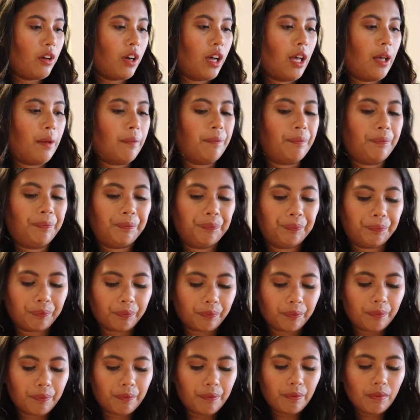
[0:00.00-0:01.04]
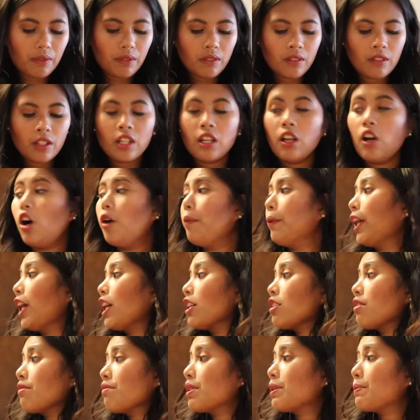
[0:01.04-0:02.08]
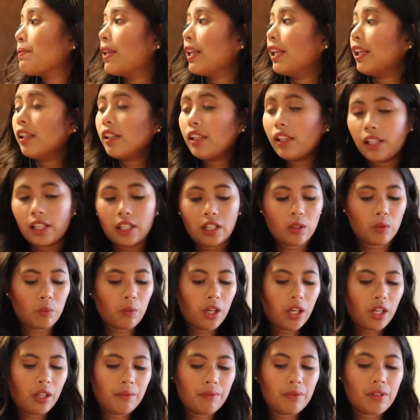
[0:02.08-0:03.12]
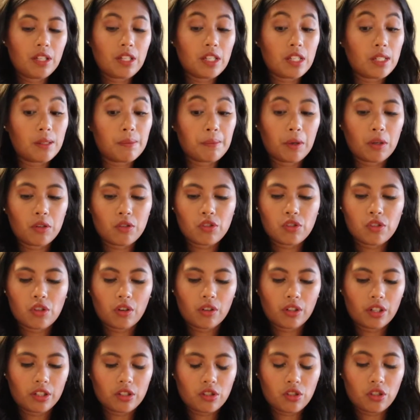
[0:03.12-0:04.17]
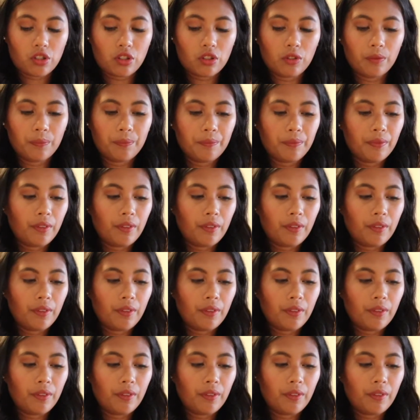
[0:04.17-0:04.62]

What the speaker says: Okay. Oh my gosh, I'm smelling the quinoa. It smells so good too.